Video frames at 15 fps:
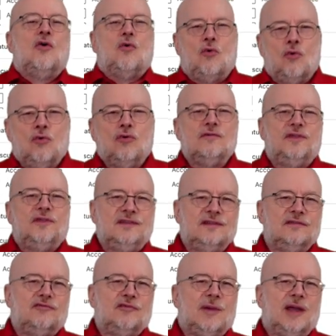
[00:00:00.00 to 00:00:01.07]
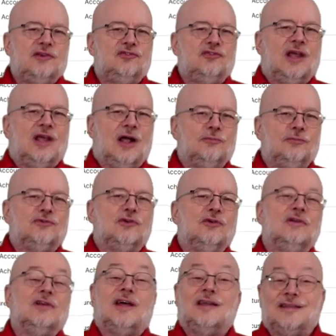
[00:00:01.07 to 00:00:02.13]
All of this information helps
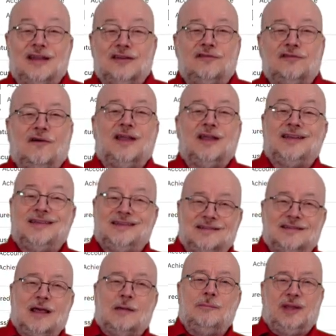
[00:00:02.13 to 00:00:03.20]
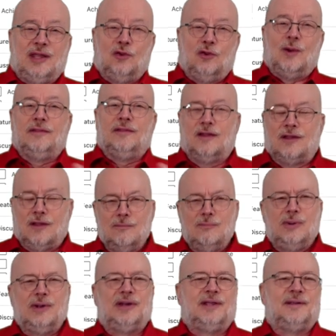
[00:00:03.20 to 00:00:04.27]
Google identify and disambiguate the
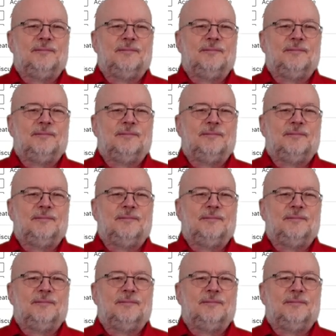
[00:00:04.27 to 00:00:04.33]
company.